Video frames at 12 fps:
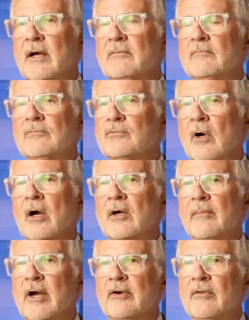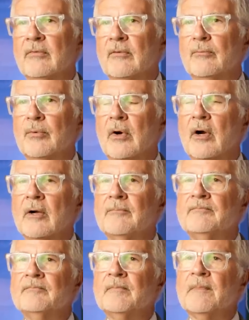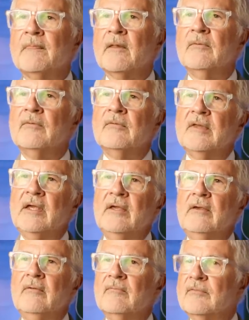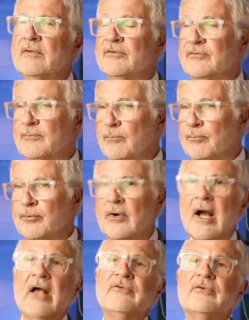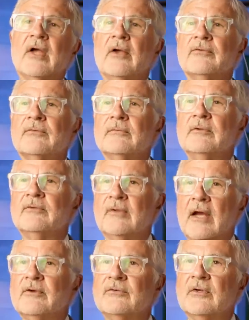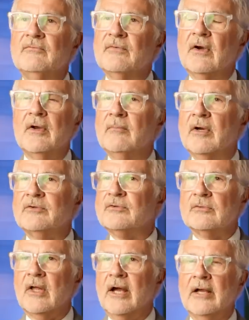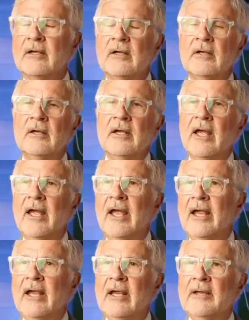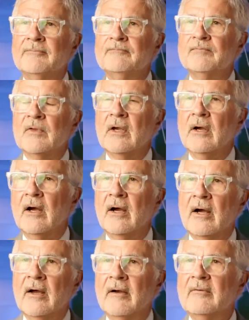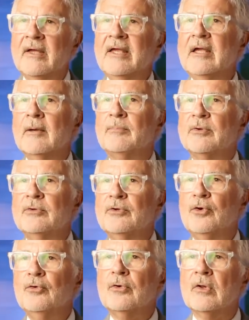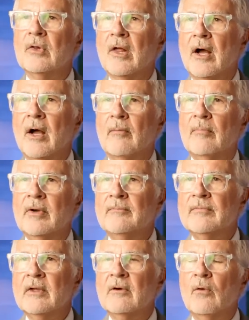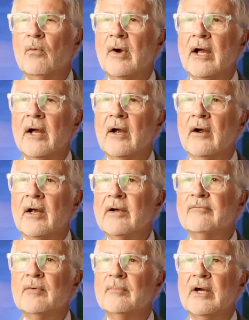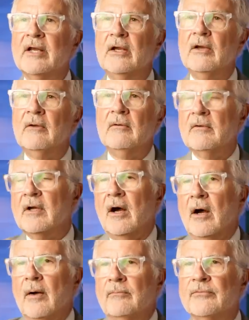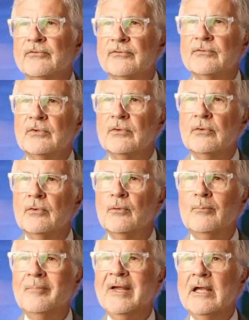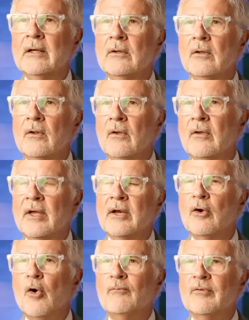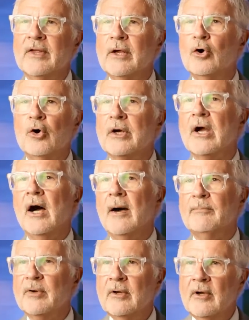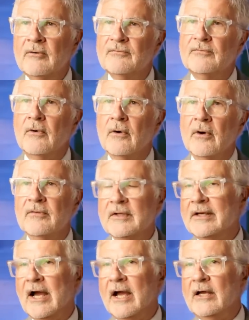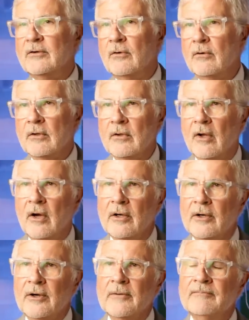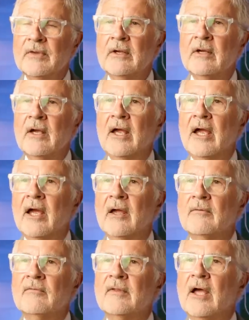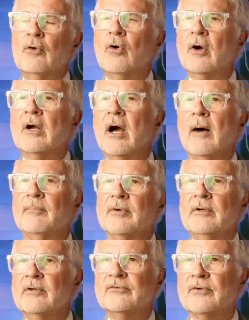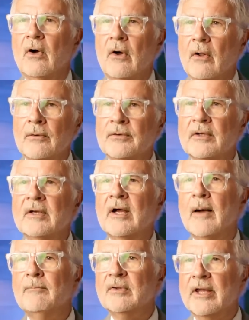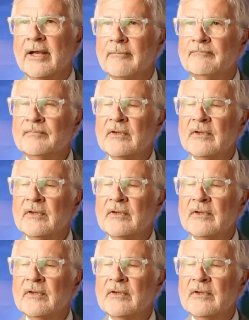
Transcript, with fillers: I talk about in the book the, this process is actually very much like a uh, hip new club where everybody comes to mingle and hopefully hook up for the night or longer. And that hookup is called coupling.